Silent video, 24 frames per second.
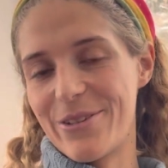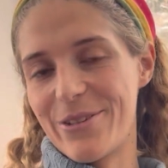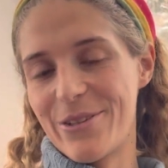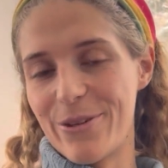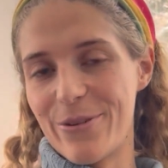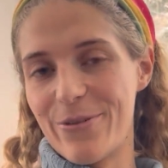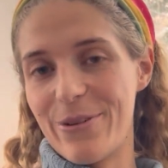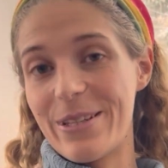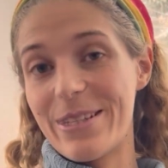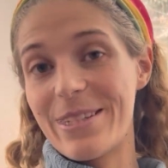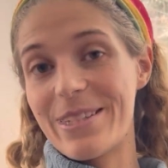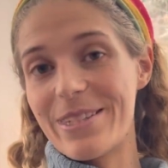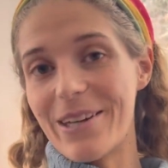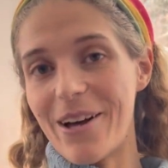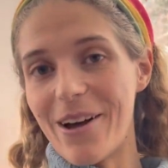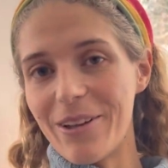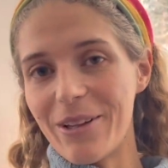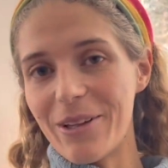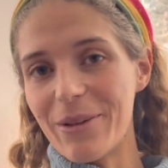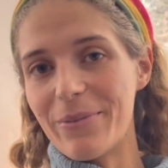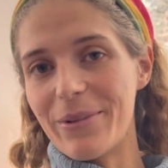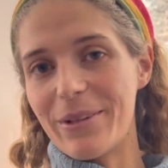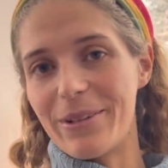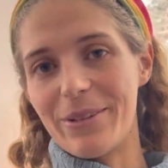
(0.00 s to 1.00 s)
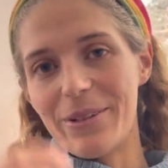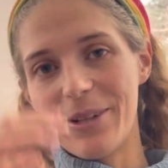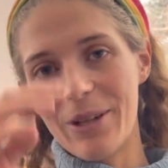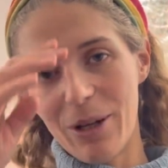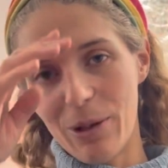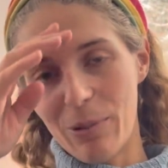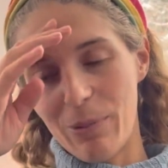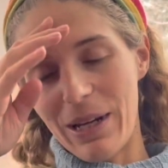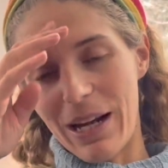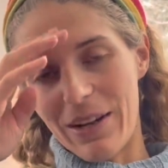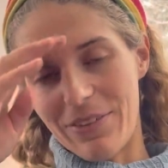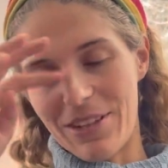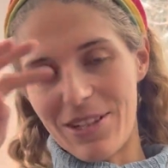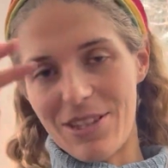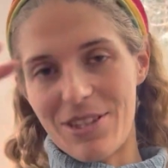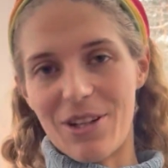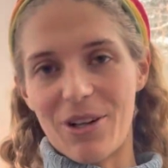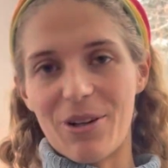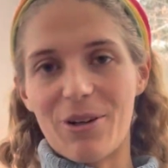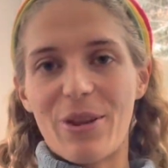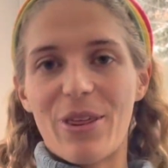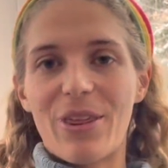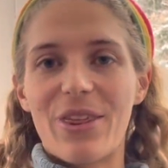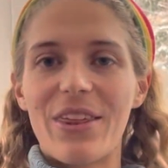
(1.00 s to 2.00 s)
So if it's Salomon, we have to
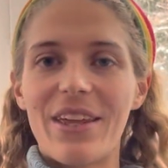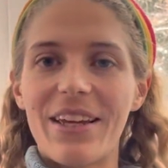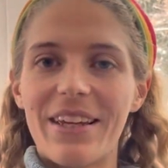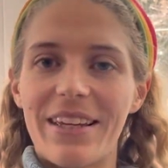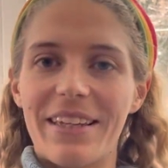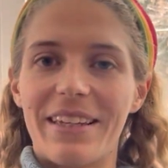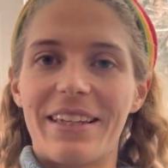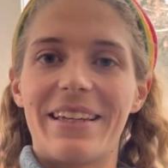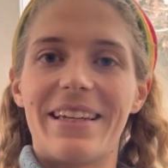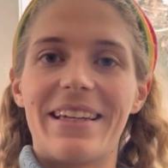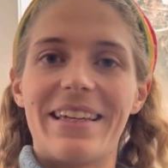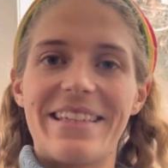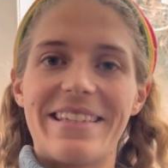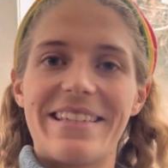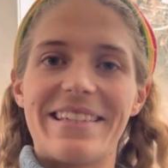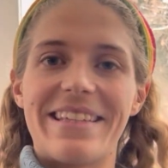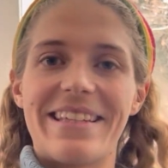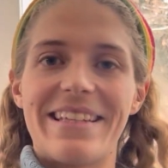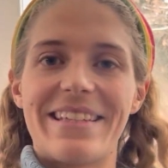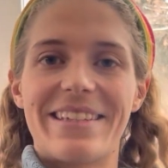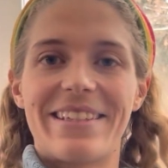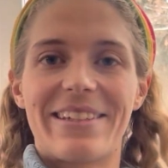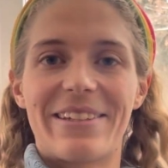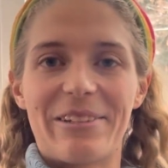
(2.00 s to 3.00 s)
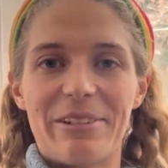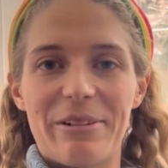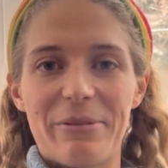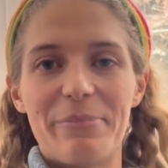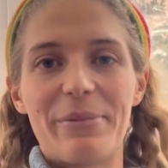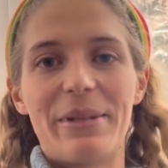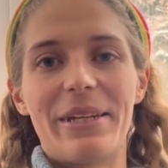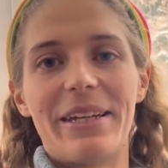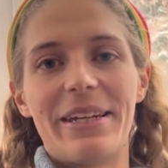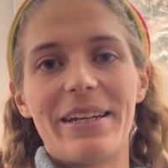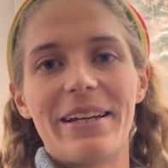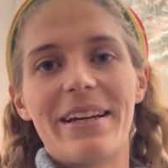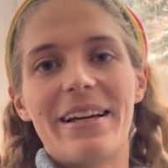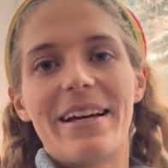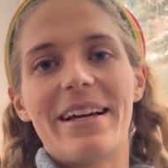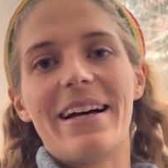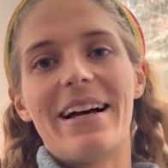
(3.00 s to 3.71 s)
start thinking, is this going to be